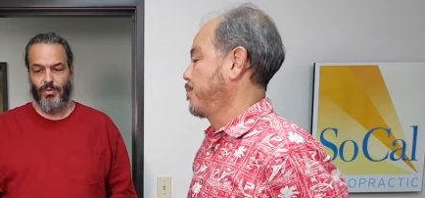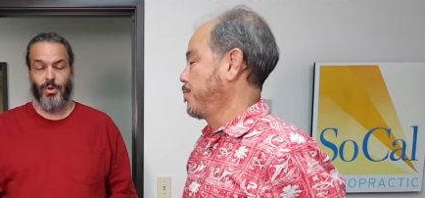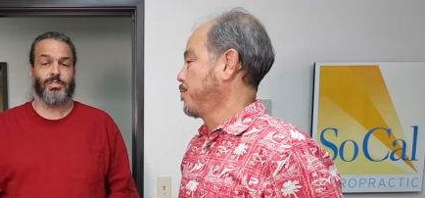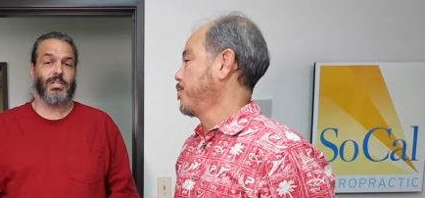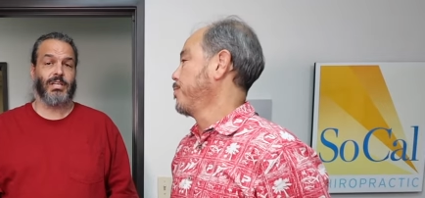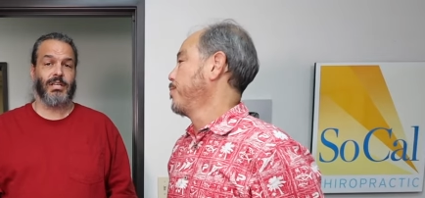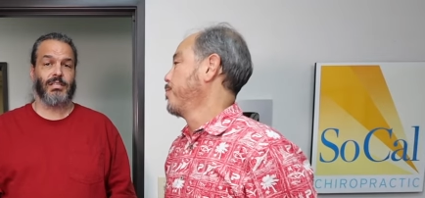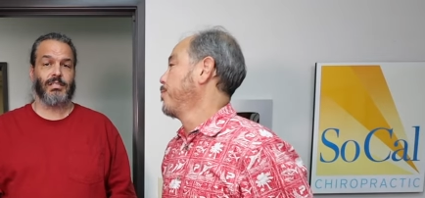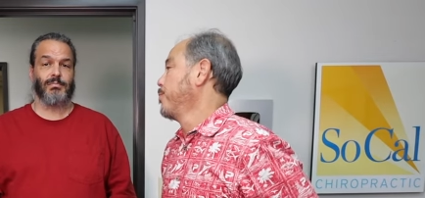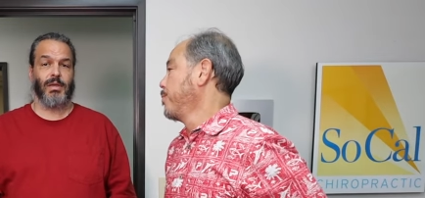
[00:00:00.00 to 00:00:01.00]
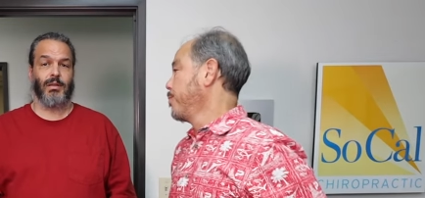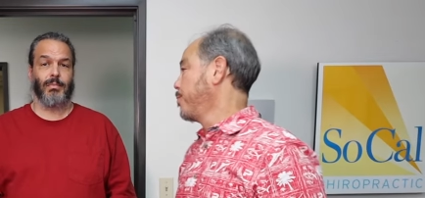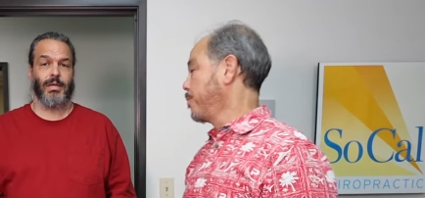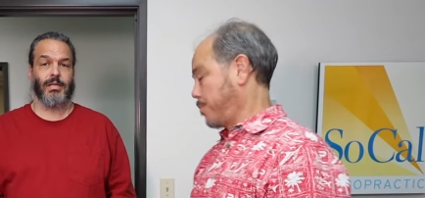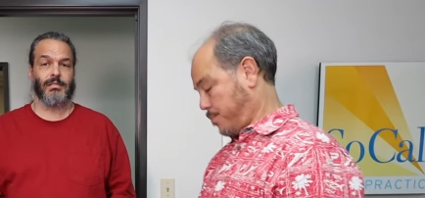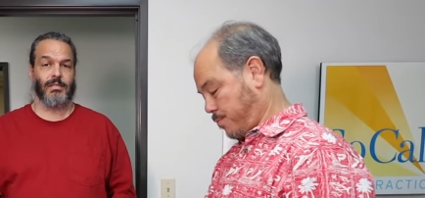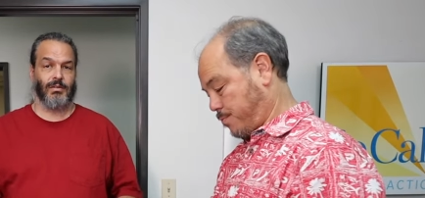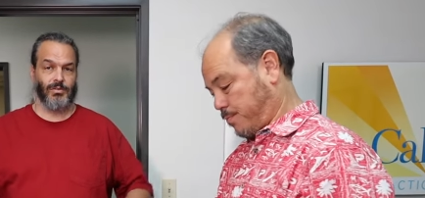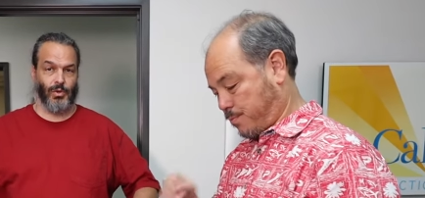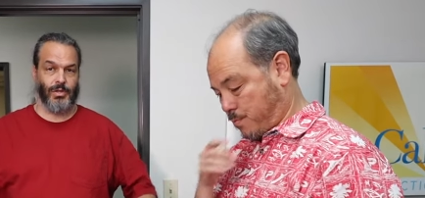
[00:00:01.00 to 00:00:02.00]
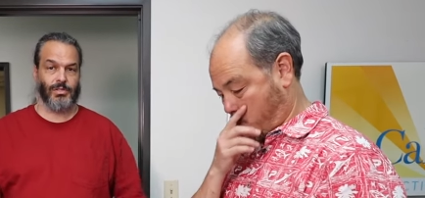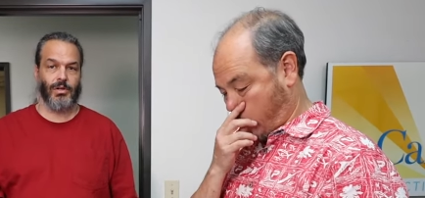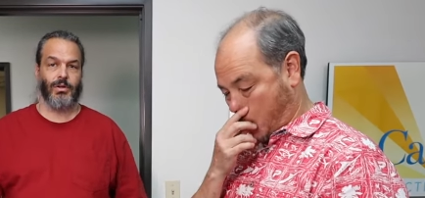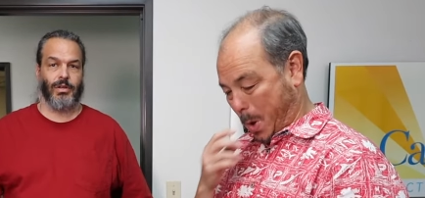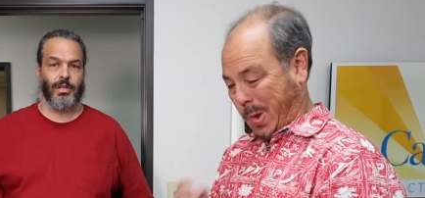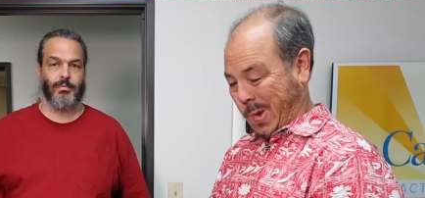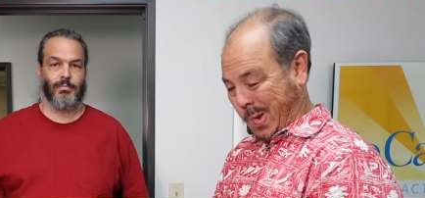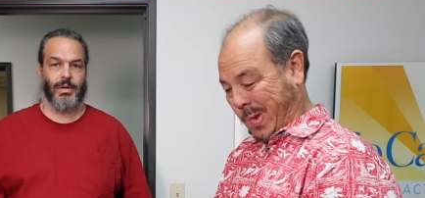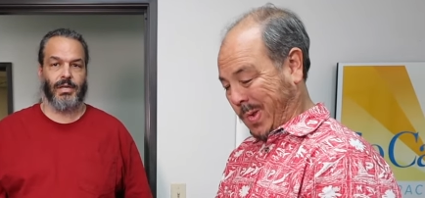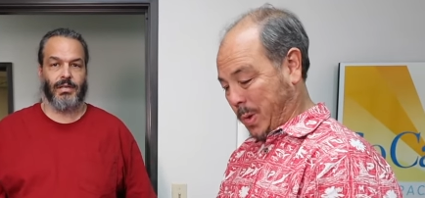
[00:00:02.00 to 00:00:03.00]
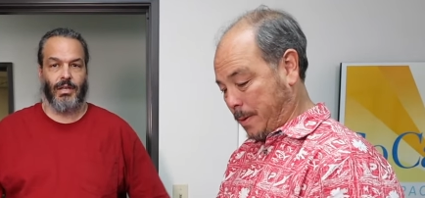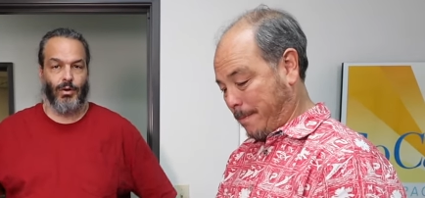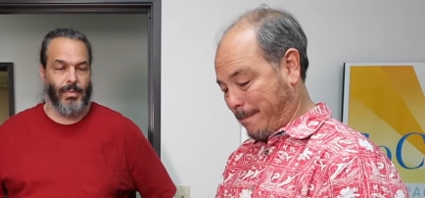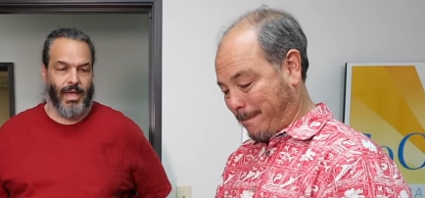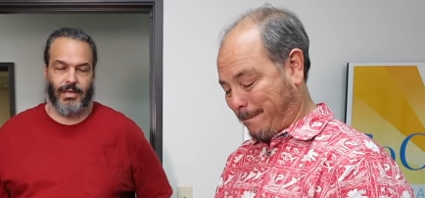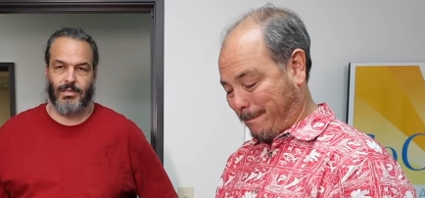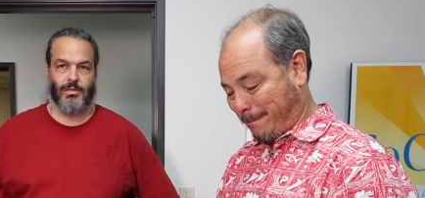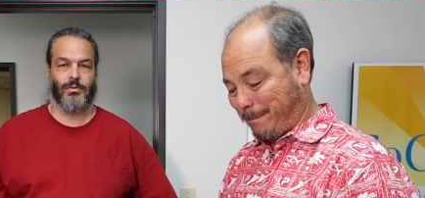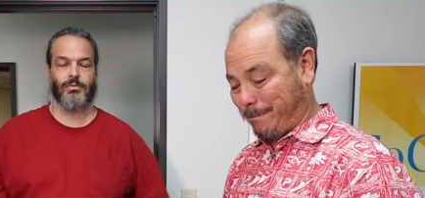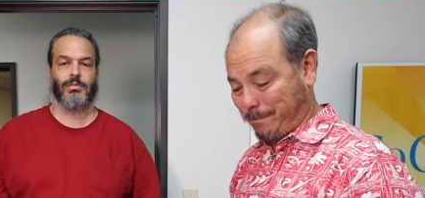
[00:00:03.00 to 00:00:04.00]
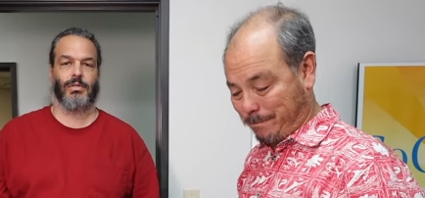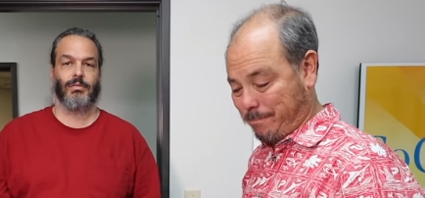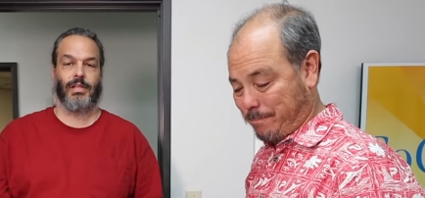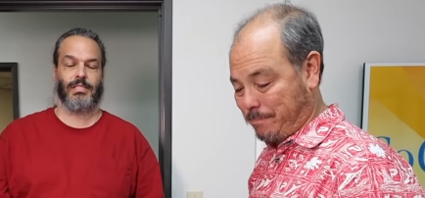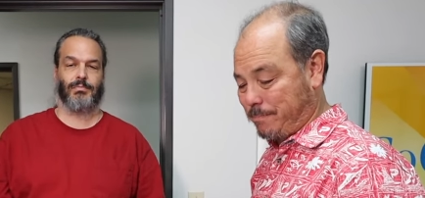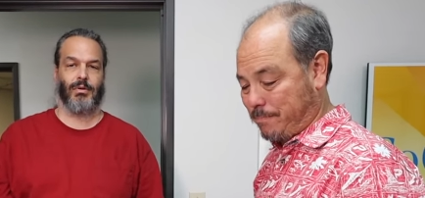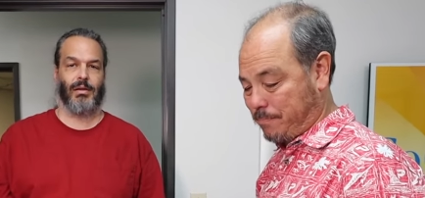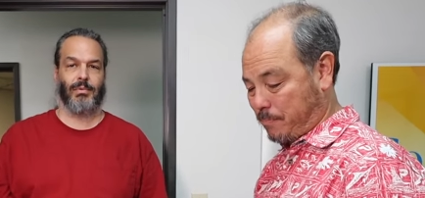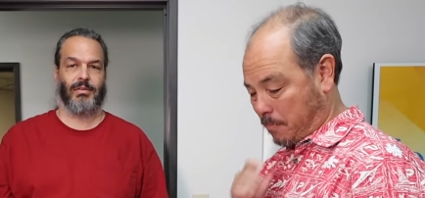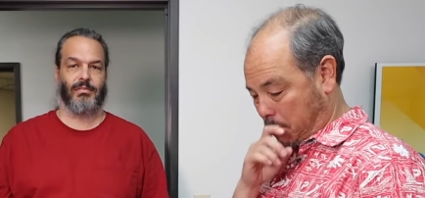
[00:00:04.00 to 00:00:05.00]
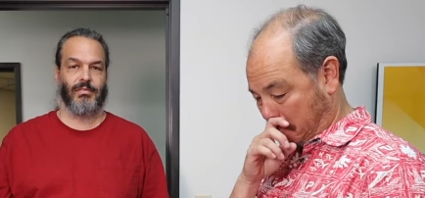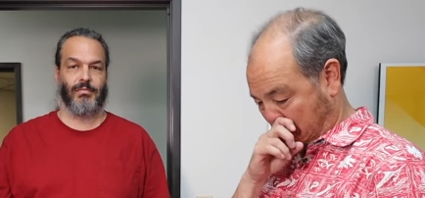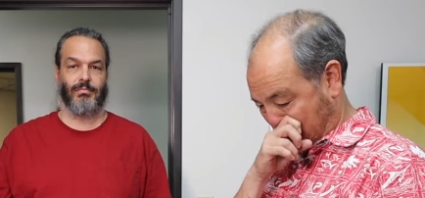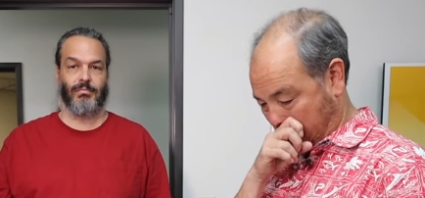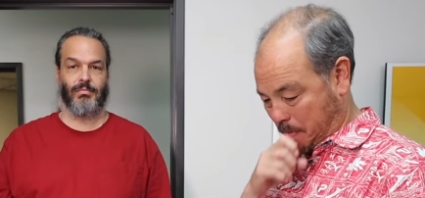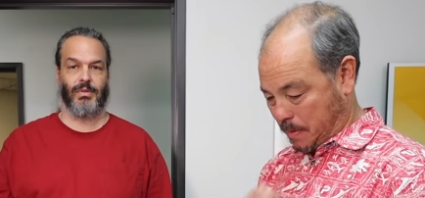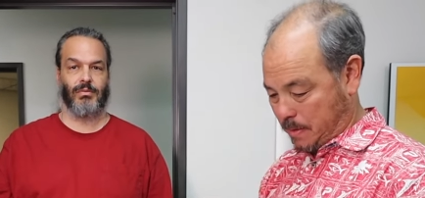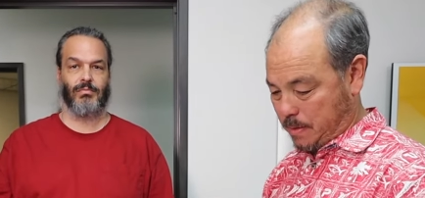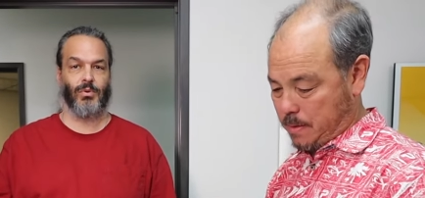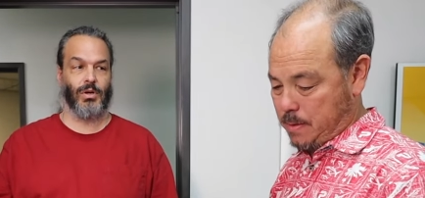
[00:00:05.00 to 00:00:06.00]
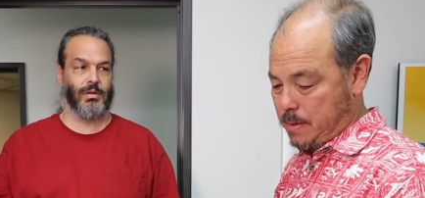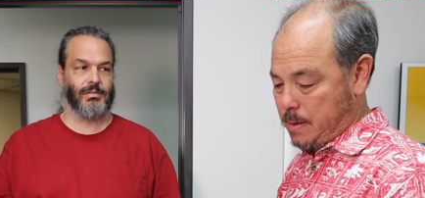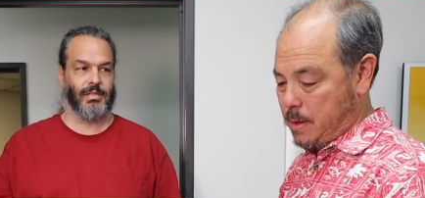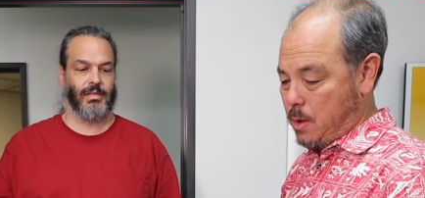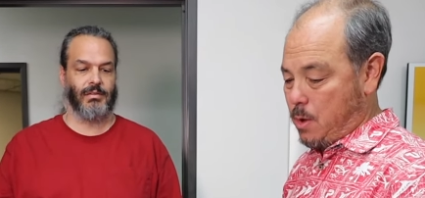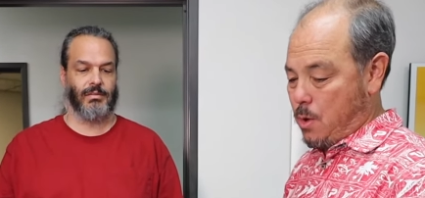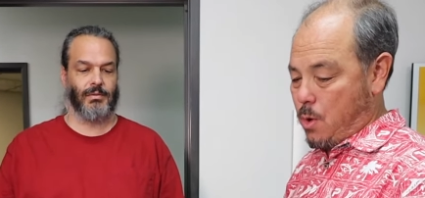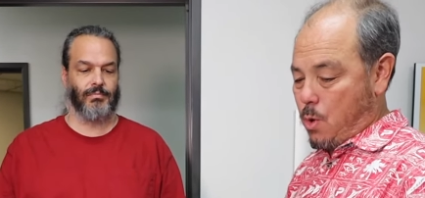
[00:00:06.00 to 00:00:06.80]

Speaker 1: hey guys, we got 48 year old Martin who works in IT. He sits behind the desk all the time, says he's in pain because he just, you know, never leaves the